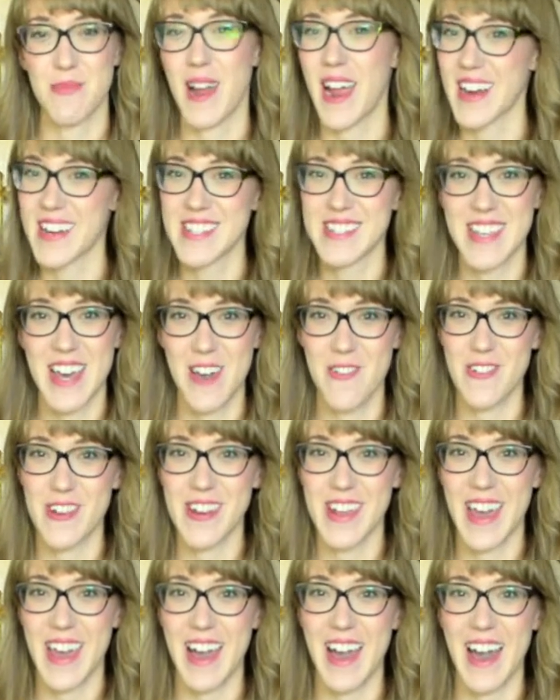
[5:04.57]
Practice it every
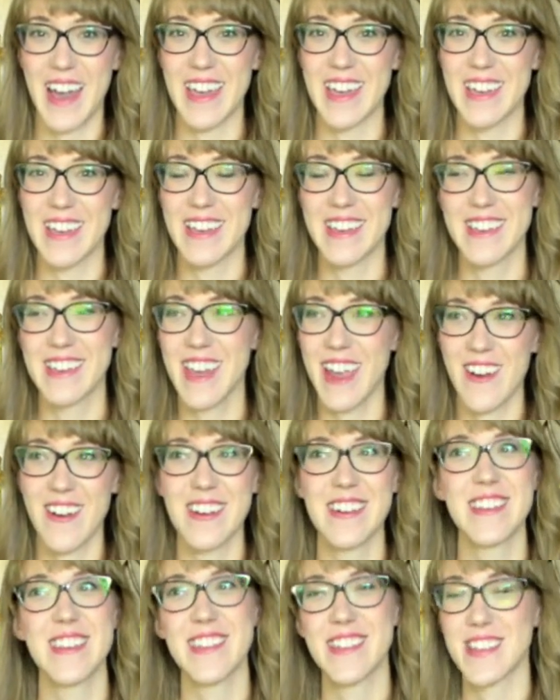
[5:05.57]
day. I
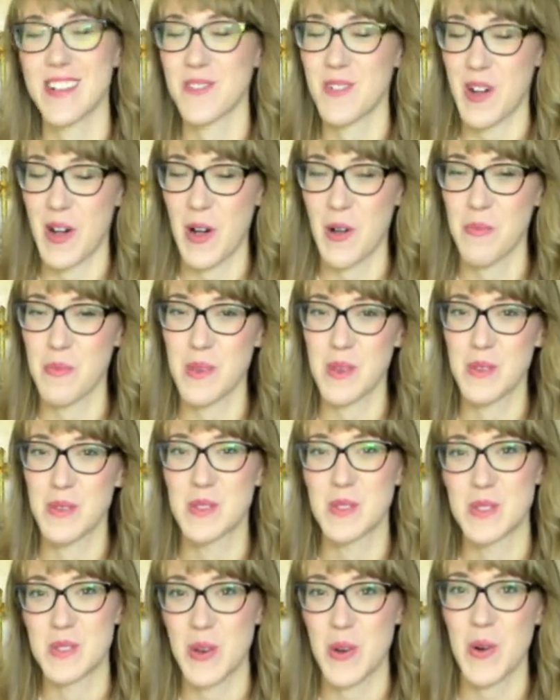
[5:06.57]
guarantee that it will help you
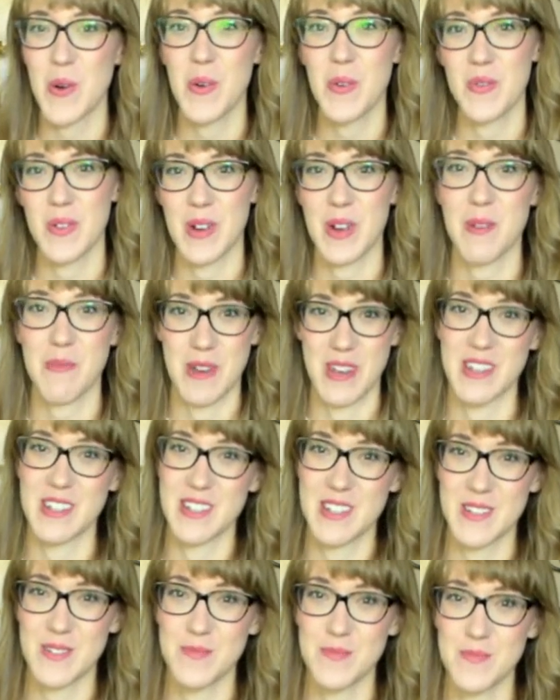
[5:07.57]
so very
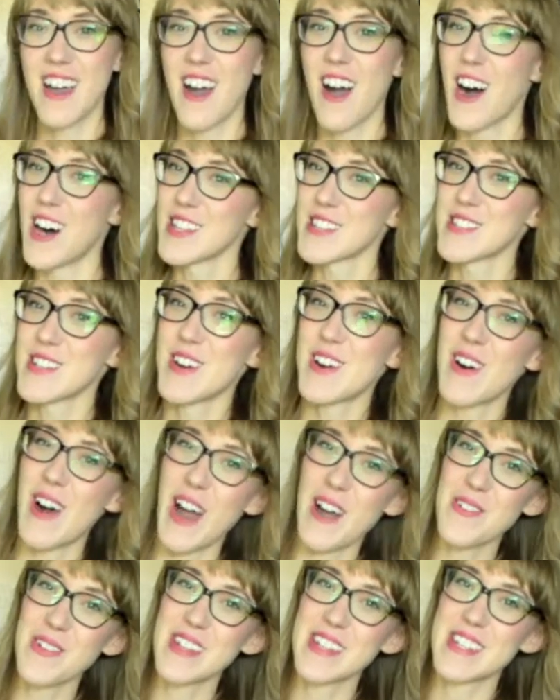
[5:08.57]
much. Also,
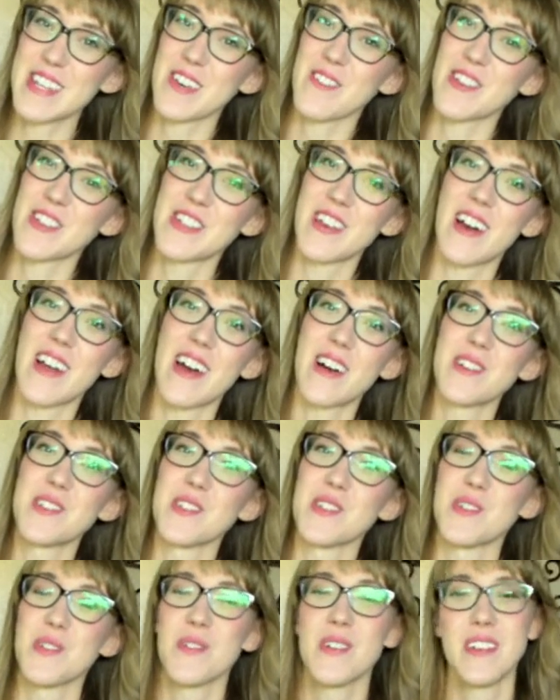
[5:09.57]
I wanted to give a shout out
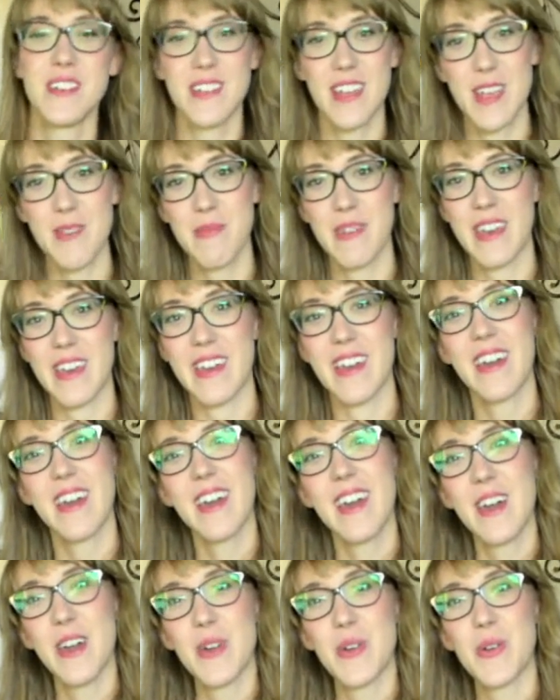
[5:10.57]
to Jamie,
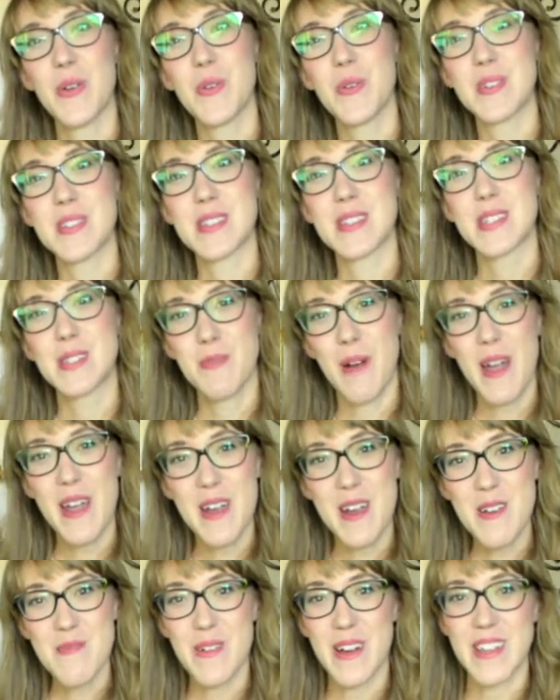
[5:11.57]
who was
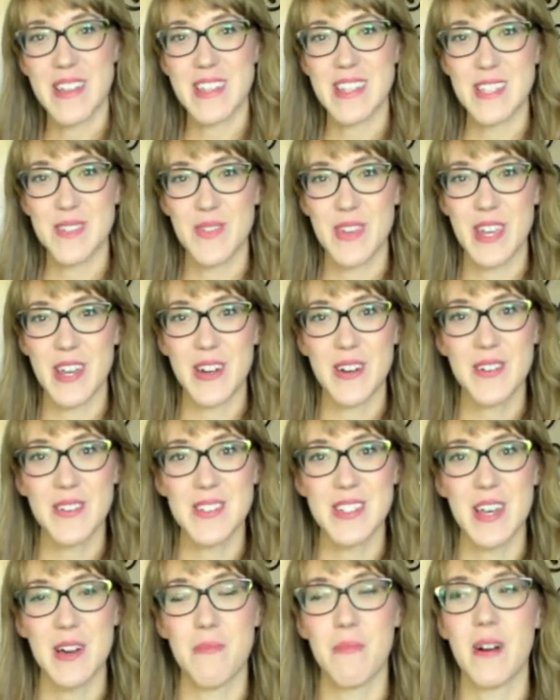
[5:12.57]
inspired by these
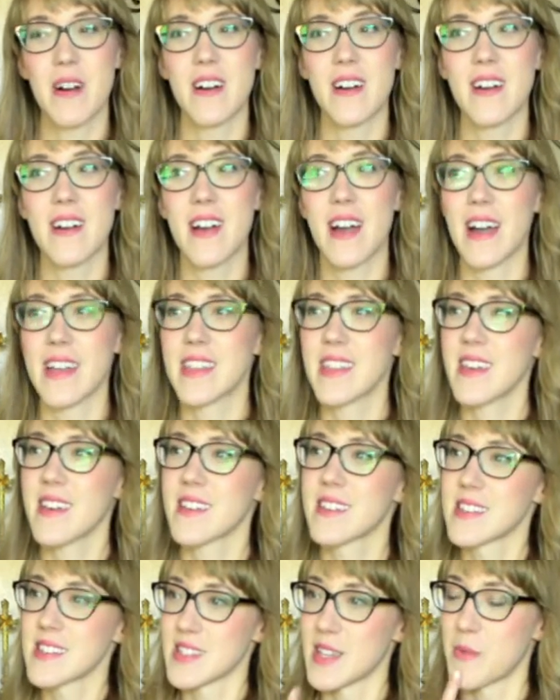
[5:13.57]
videos, among I
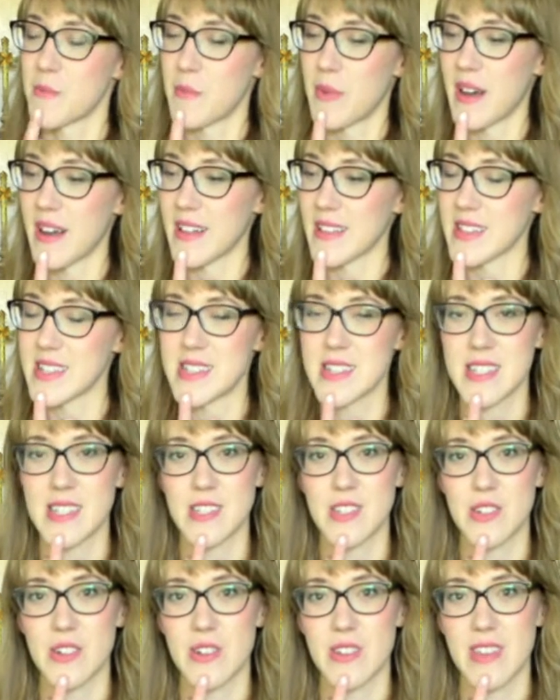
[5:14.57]
think some by Lindsay
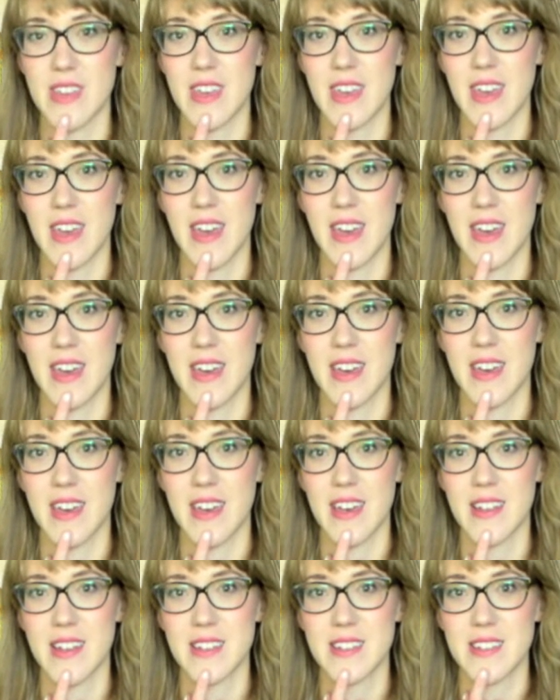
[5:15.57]
Sterling
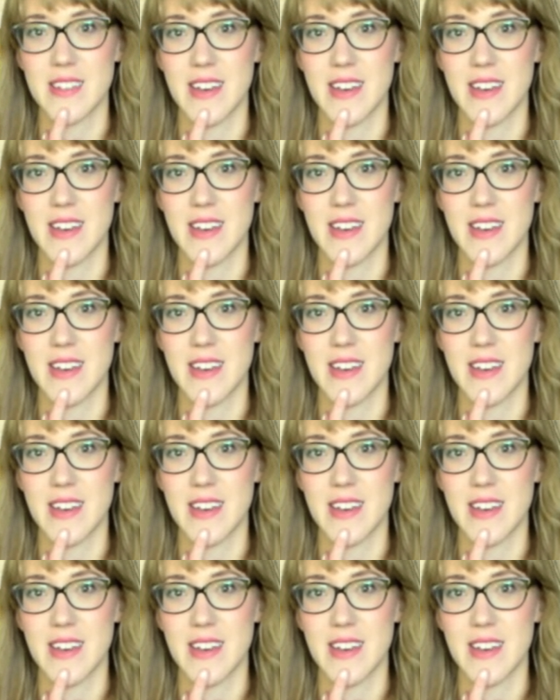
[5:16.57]
and